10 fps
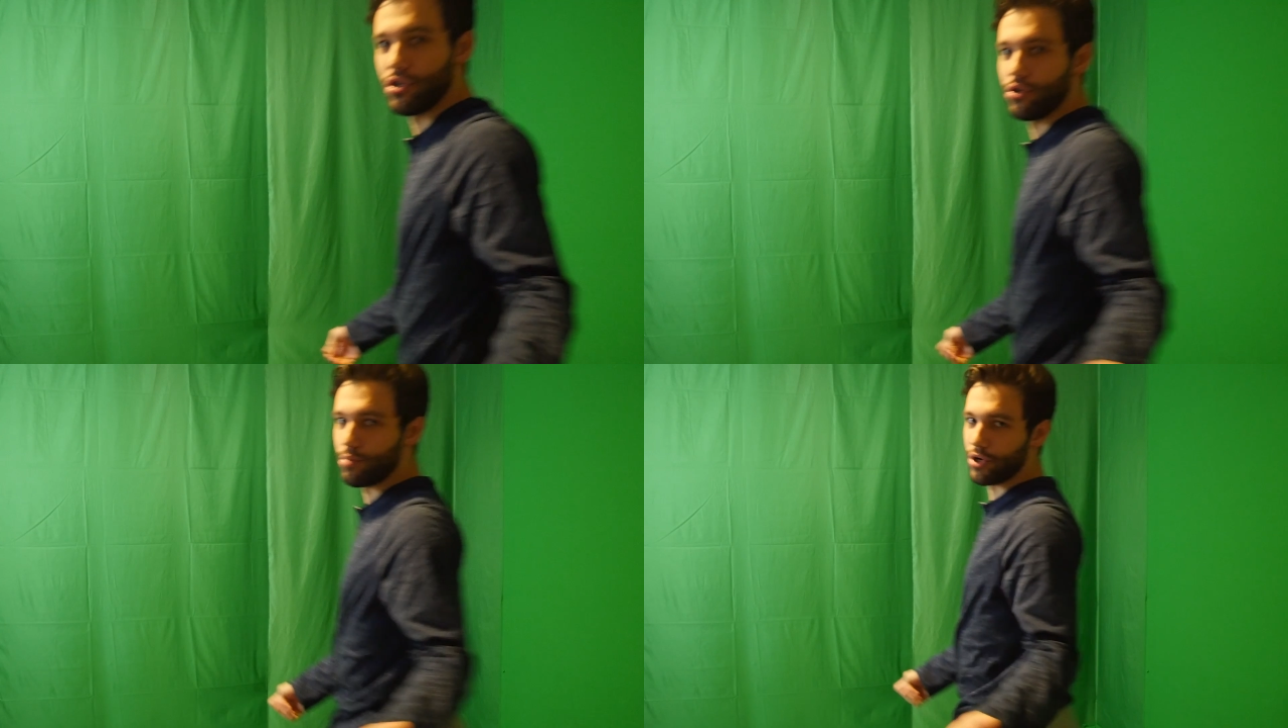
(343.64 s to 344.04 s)

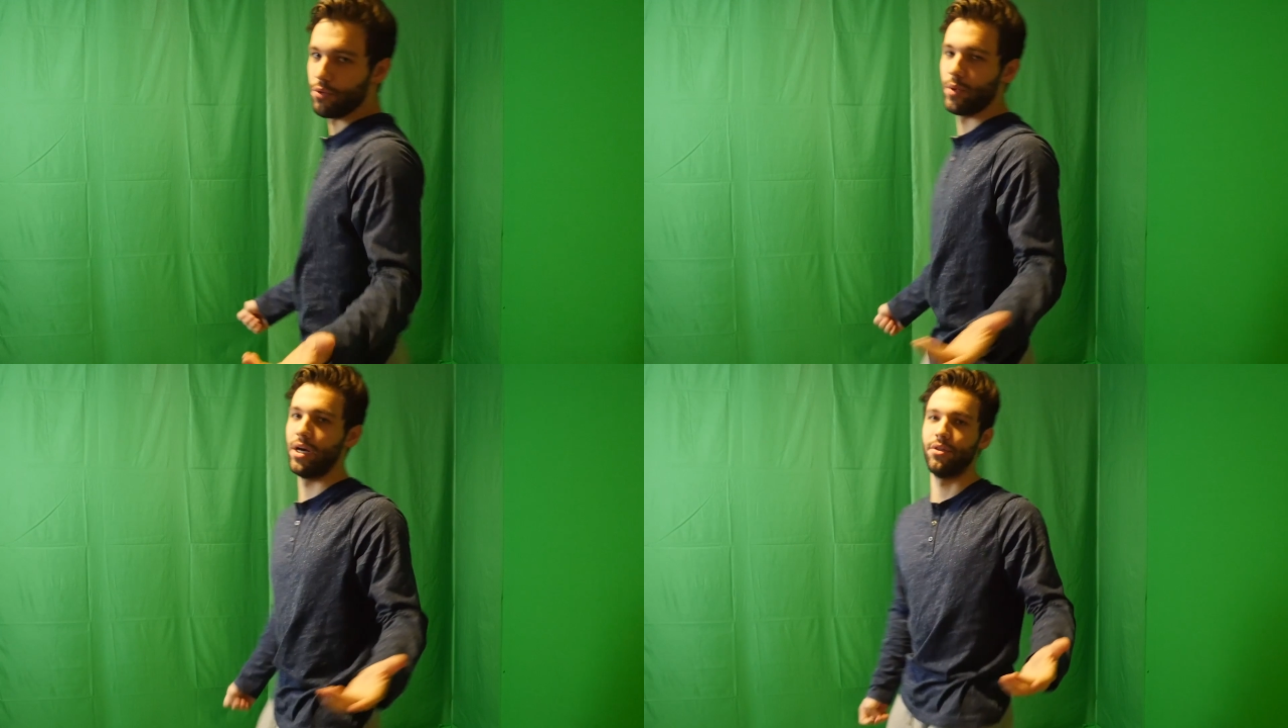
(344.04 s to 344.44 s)
do pretty
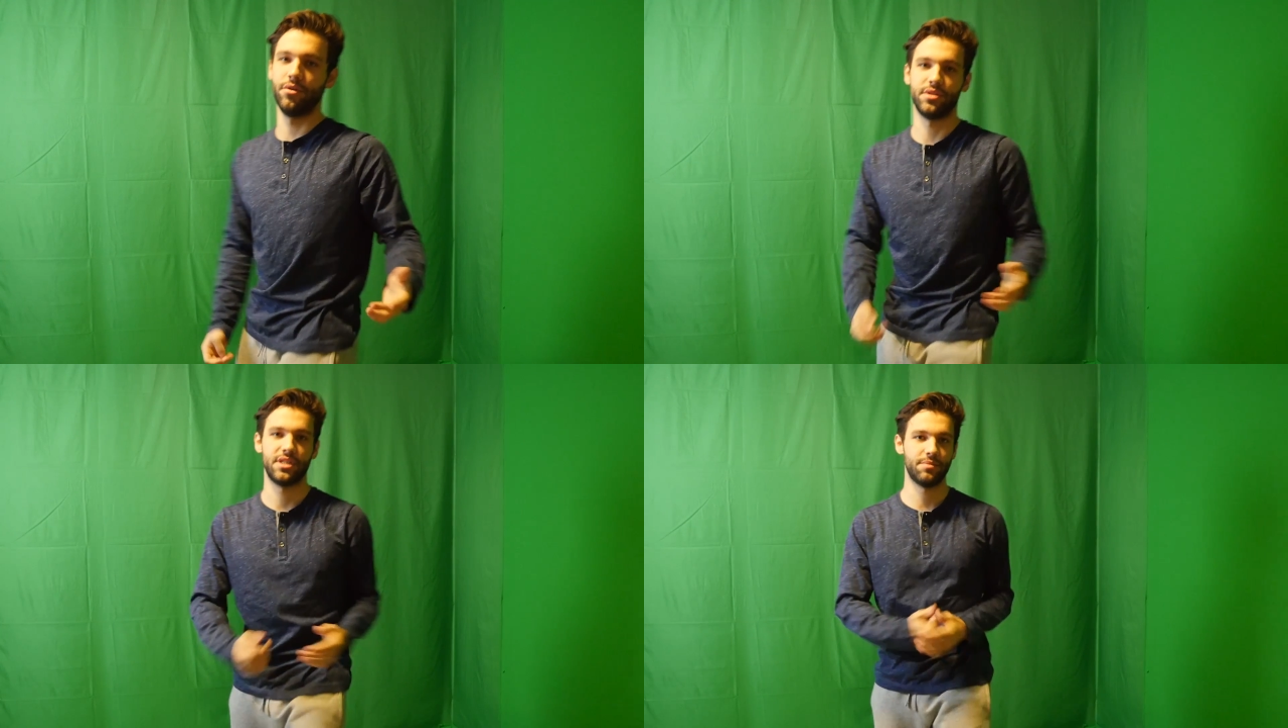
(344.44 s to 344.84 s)
well.
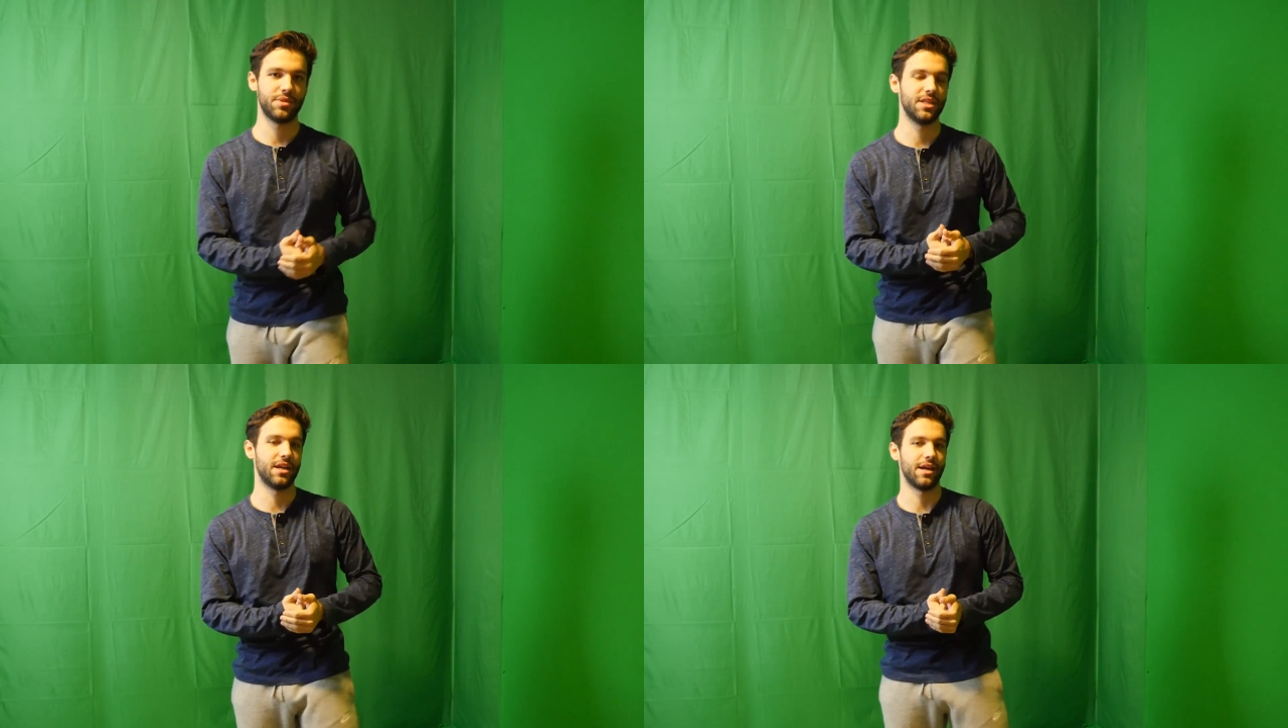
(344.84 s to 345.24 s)
Those tips
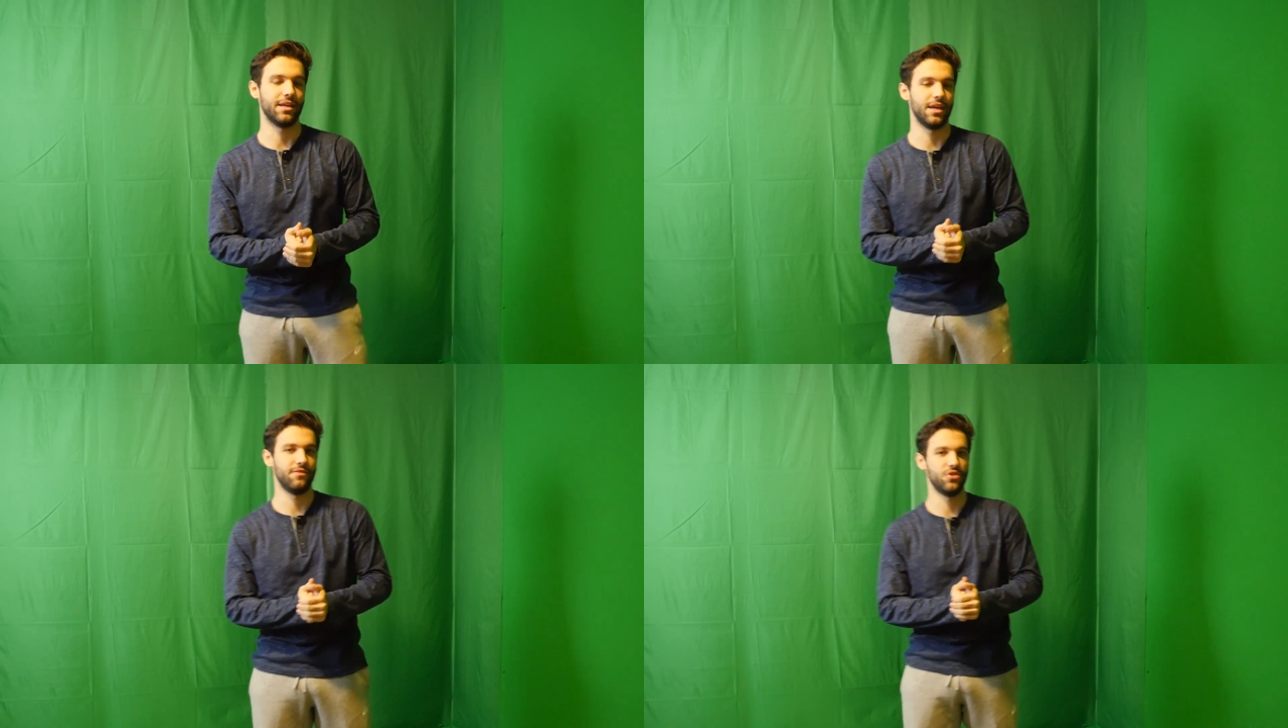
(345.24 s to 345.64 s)
that I
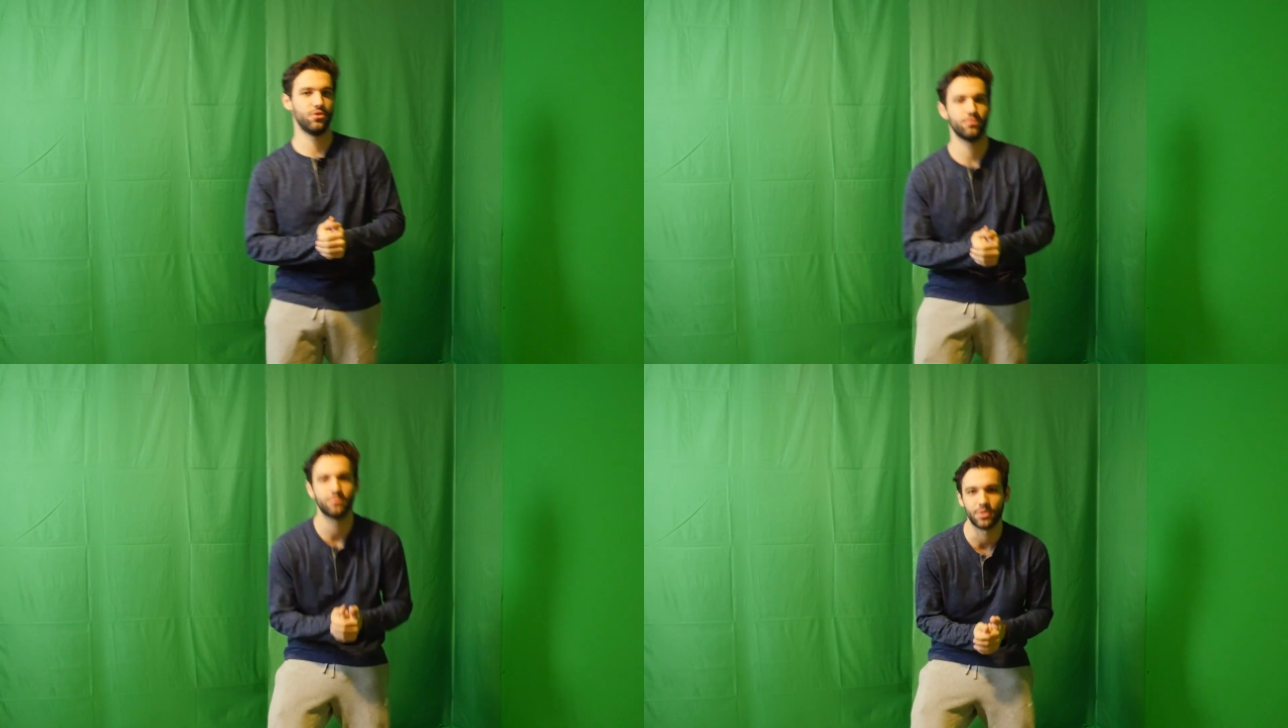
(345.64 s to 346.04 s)
gave
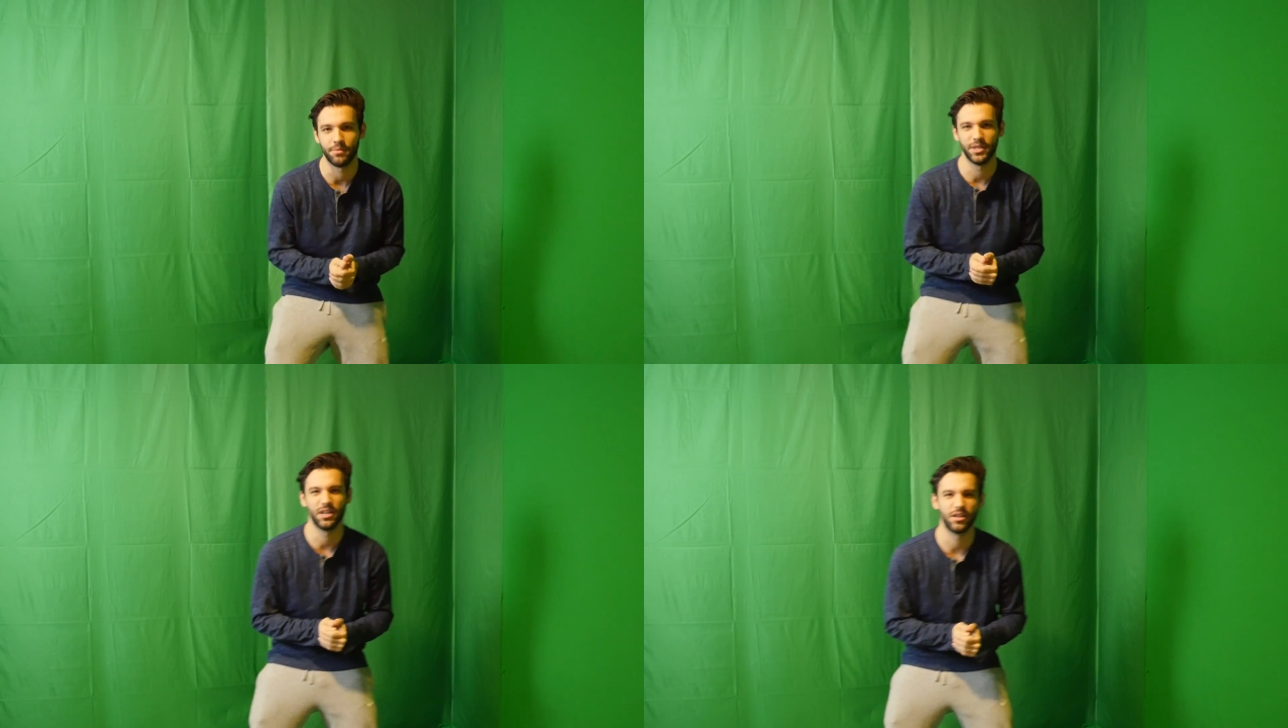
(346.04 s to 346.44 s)
you,
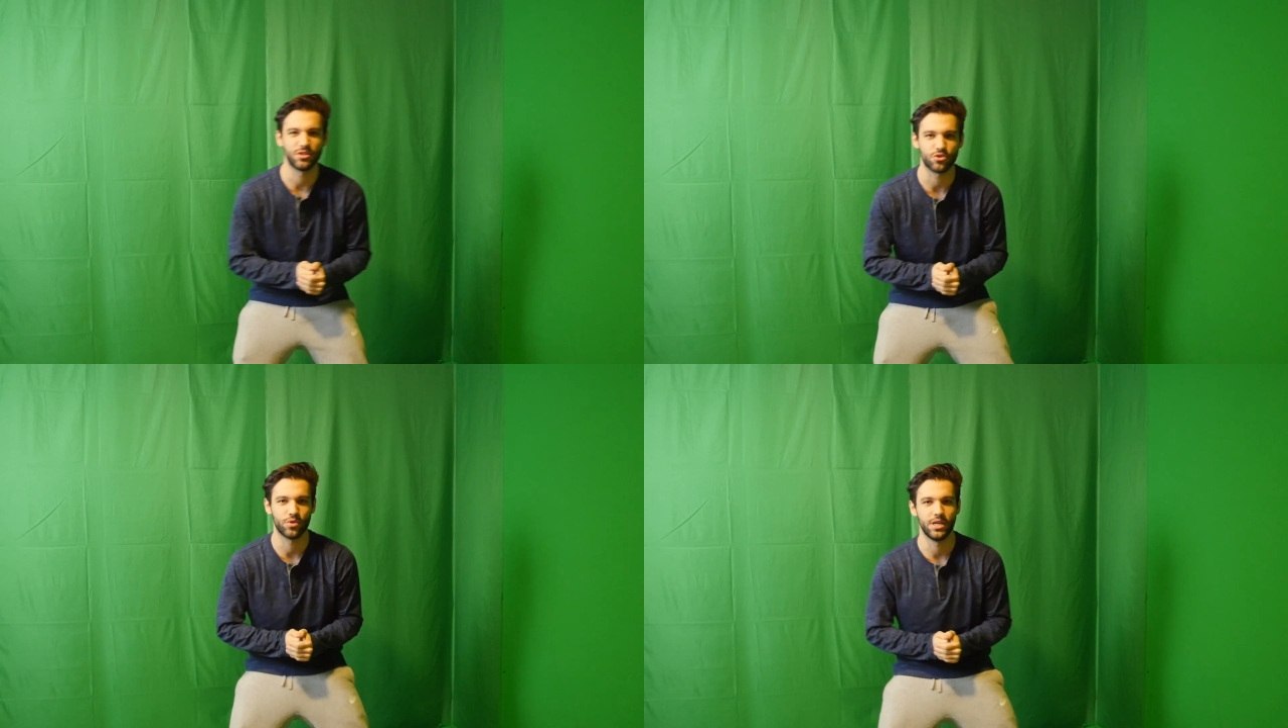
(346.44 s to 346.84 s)
probably not on
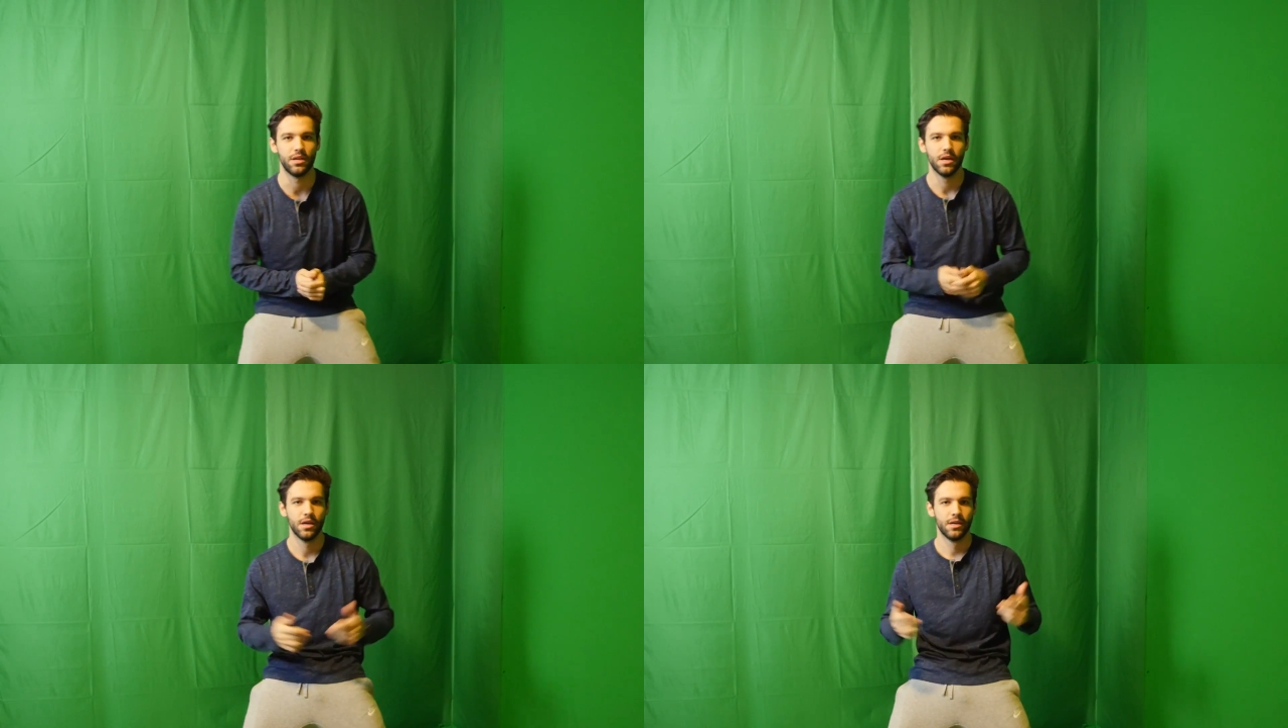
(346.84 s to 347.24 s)
screen,